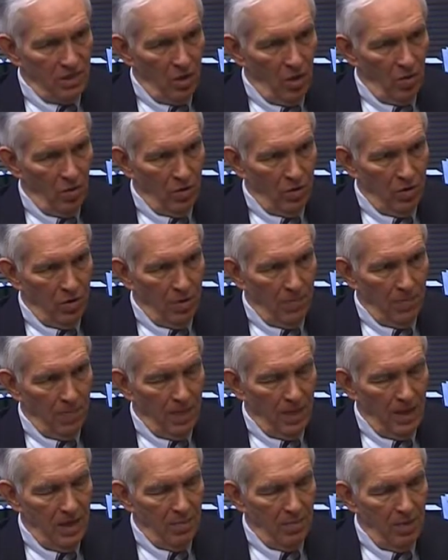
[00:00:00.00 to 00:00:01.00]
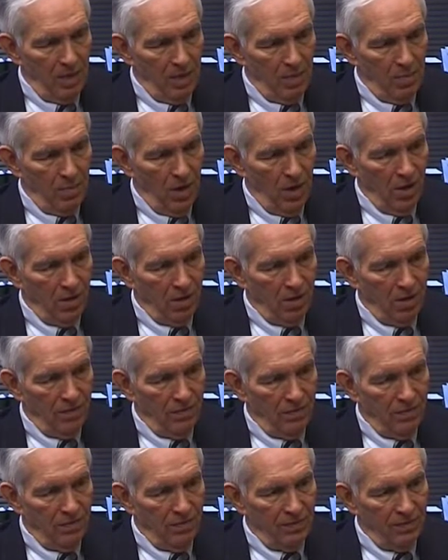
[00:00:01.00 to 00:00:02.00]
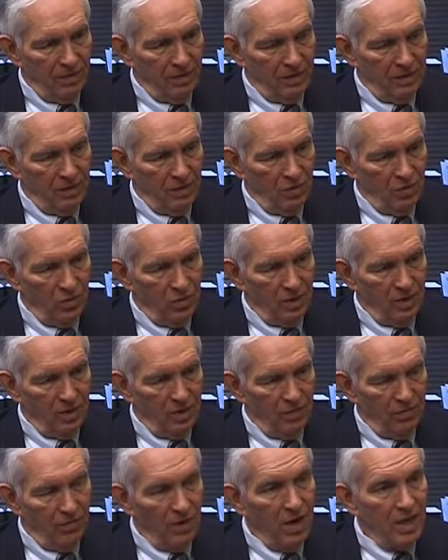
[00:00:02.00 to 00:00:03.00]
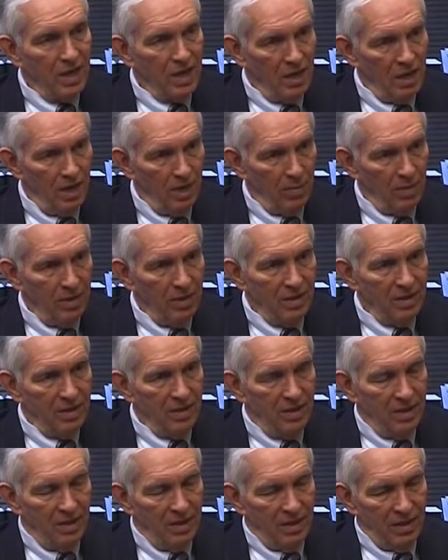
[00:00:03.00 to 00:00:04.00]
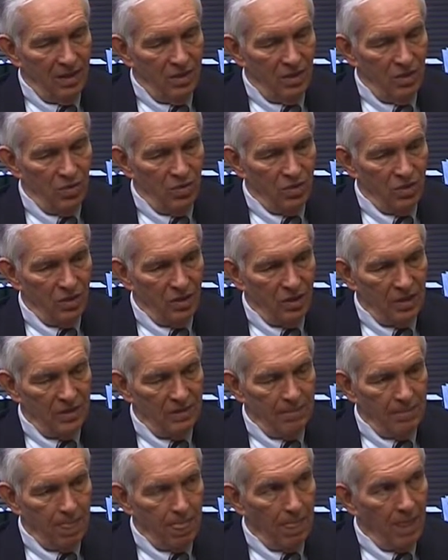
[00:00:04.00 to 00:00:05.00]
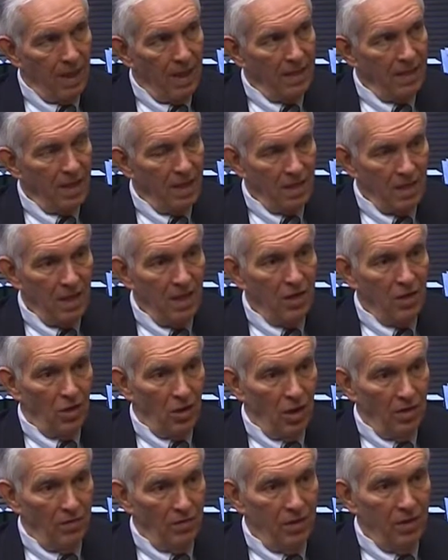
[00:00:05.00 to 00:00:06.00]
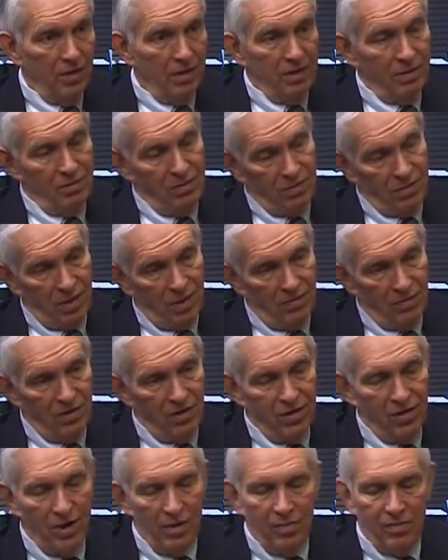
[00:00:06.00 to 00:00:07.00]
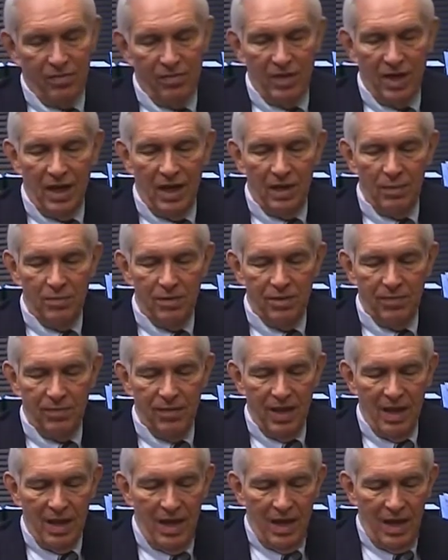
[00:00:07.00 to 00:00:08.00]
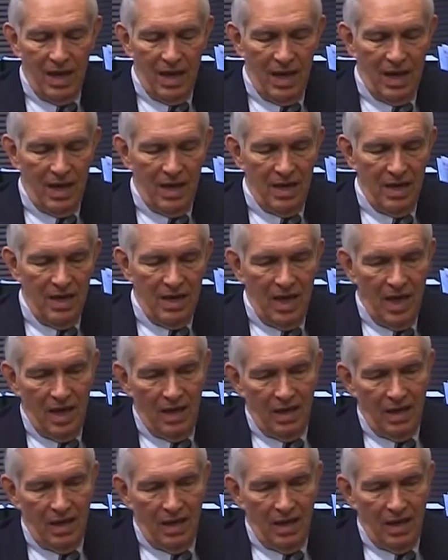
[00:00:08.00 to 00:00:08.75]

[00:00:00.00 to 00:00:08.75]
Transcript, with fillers: lawyer. He had been a partner to Frank Clement, who was, I think, then governor. He was governor a couple of times. And he